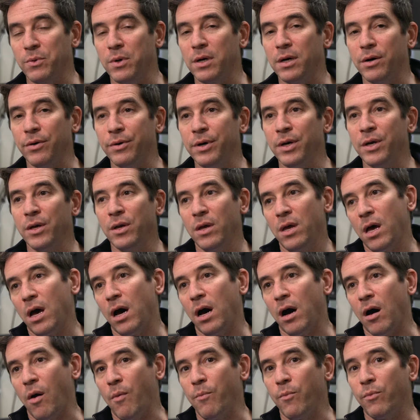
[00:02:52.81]
Well,
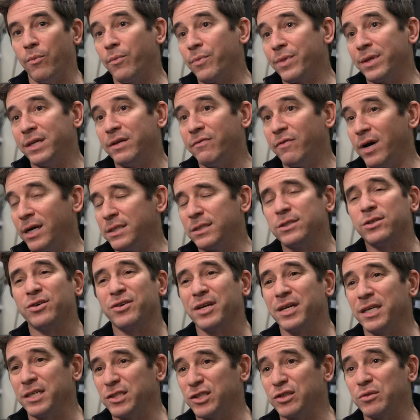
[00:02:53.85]
um, the devices are
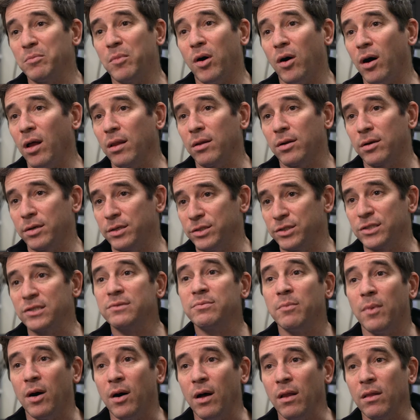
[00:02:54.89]
getting smaller and
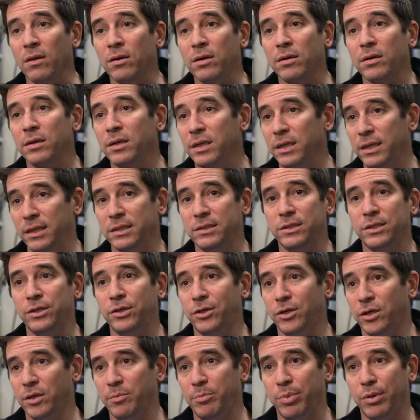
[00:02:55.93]
smaller,
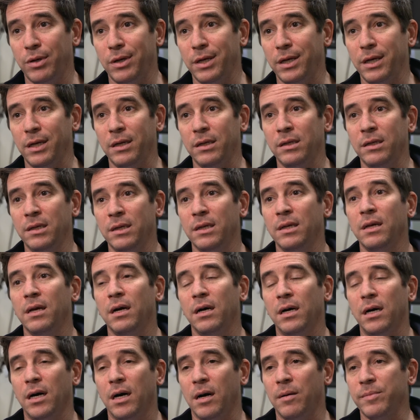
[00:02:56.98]
easier to put in
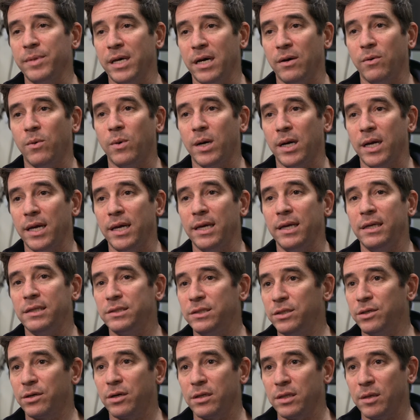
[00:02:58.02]
um, that way,
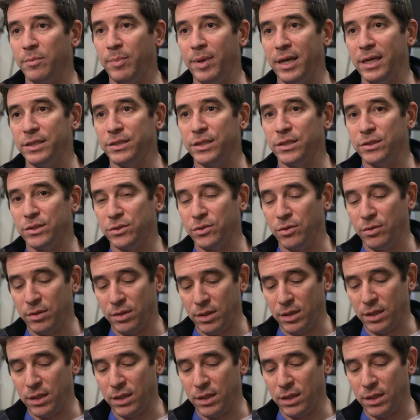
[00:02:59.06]
easier on the patient. So